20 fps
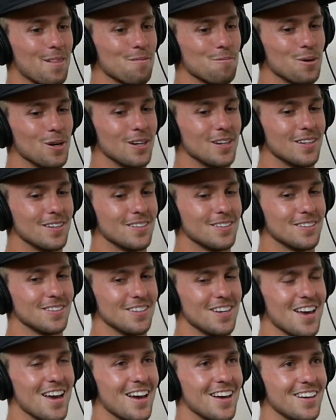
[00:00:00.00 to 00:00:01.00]
but
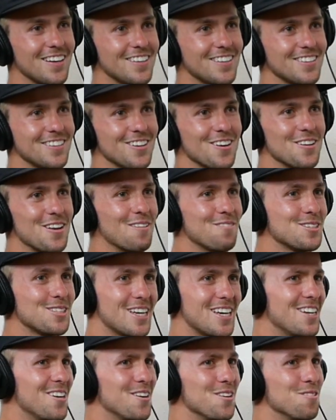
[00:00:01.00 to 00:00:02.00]
yeah, no, never
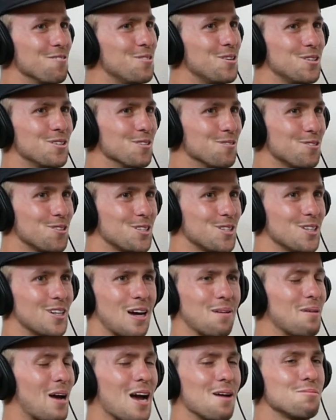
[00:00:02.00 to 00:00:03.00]
say no to the future for sure. I'm,
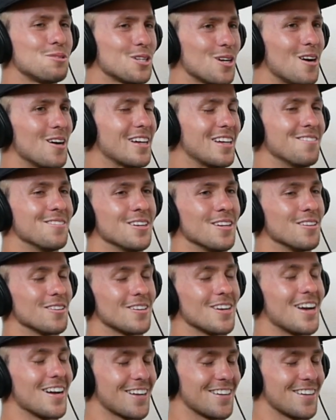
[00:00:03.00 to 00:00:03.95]
okay. I'm sure I'd give another crack.